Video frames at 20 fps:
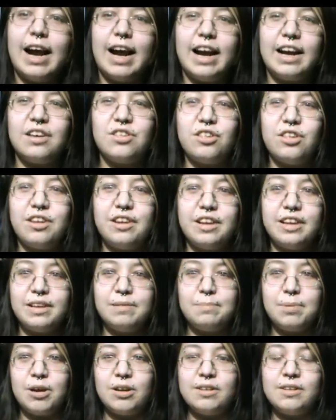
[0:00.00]
I actually
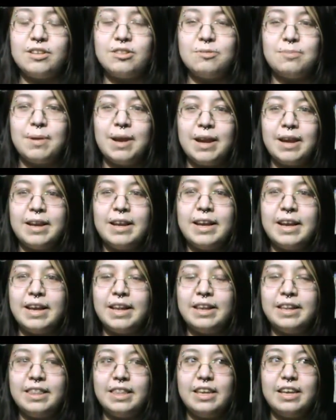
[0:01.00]
didn't participate
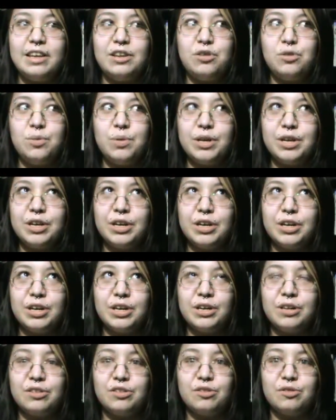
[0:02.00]
in the
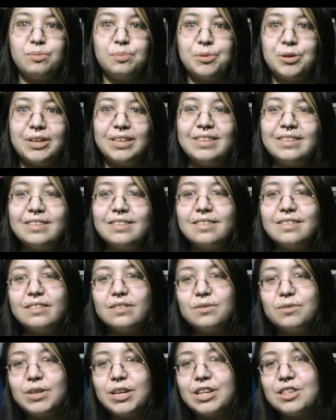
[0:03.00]
Twitter
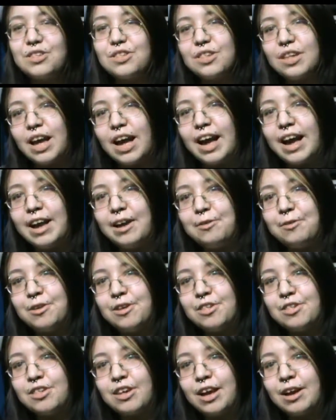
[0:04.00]
sprints, which I
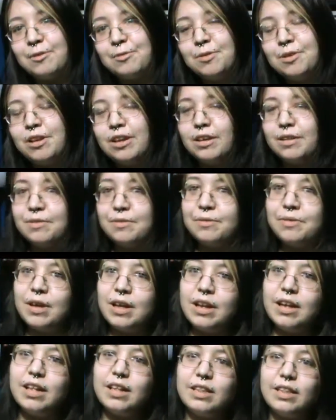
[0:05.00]
wish I would have
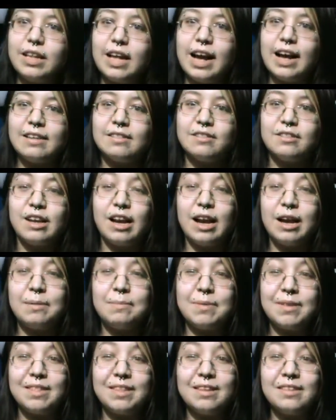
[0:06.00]
last
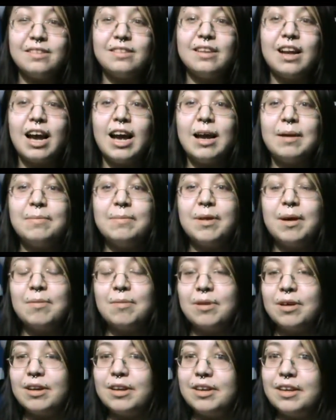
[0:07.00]
time, but this time
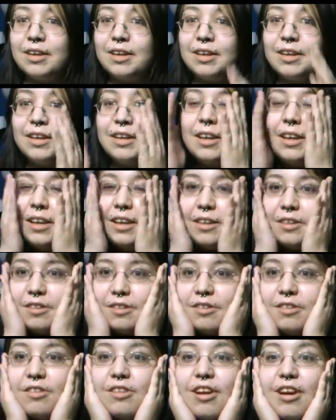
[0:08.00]
I'm going to
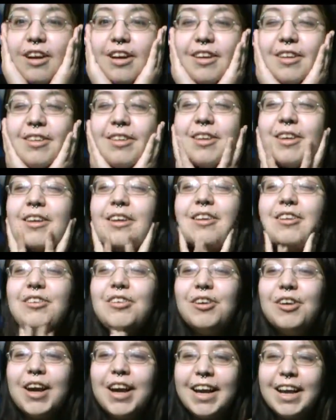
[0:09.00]
start
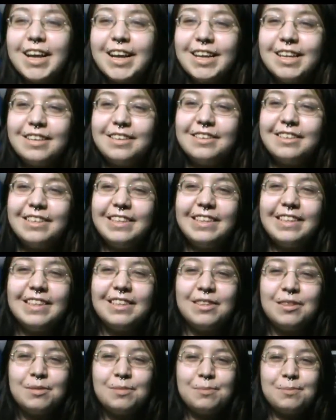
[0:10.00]
going into
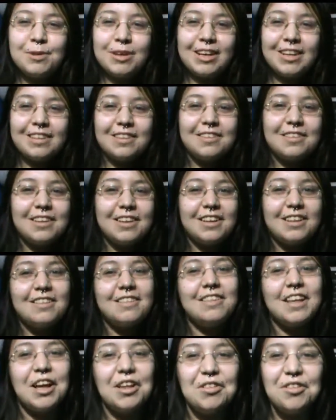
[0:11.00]
the sprints, and it
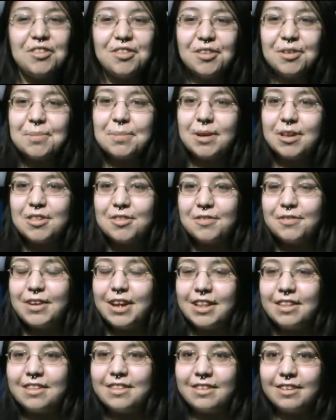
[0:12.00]
sounds so much
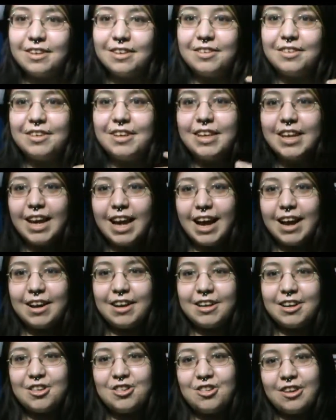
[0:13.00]
fun, so I'm
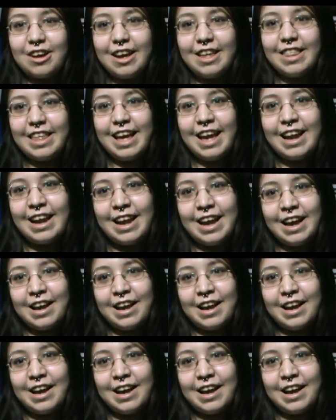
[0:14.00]
going to try that